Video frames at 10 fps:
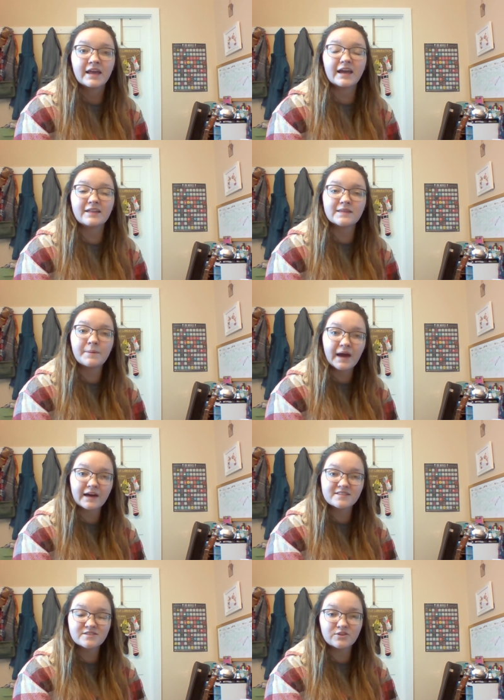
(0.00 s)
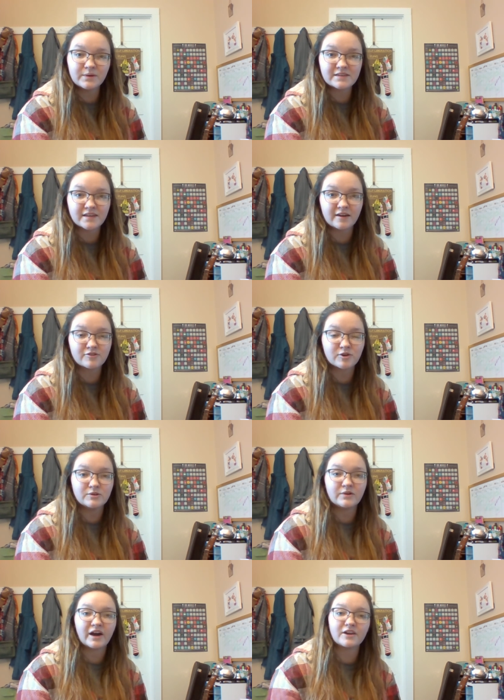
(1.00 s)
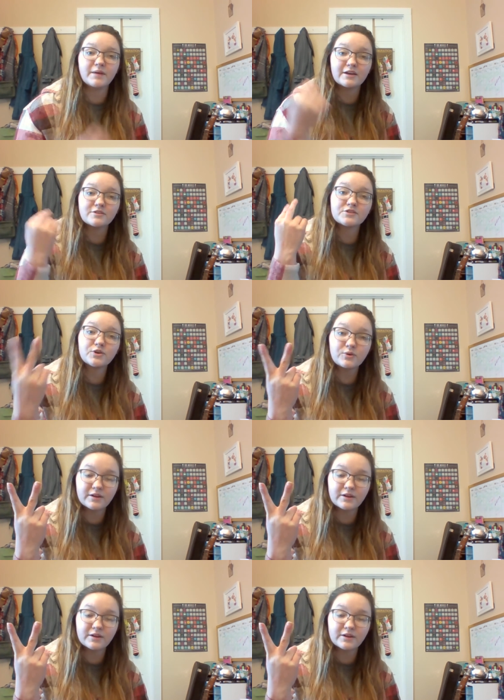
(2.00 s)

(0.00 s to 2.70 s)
In the past 2 weeks, I have shown you how to make 2